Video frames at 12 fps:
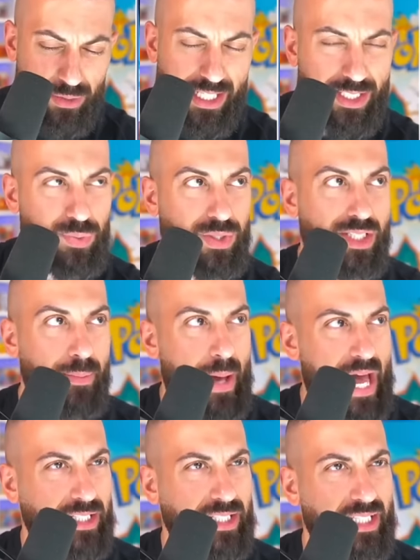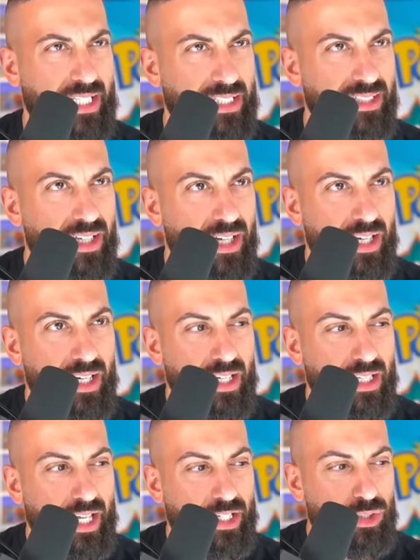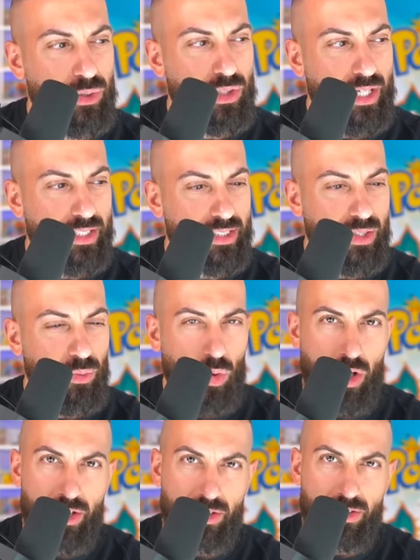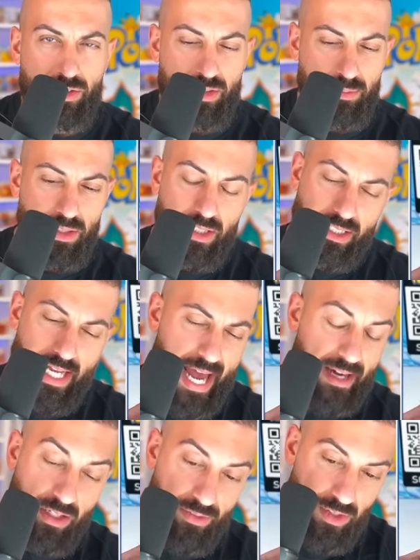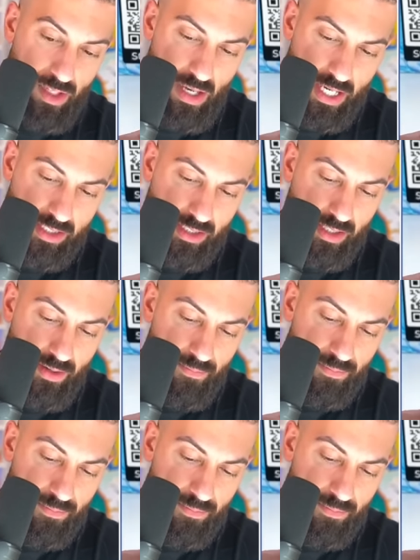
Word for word: when they switched the backs of these, like two thousand one or something like that. I don't even know, actually.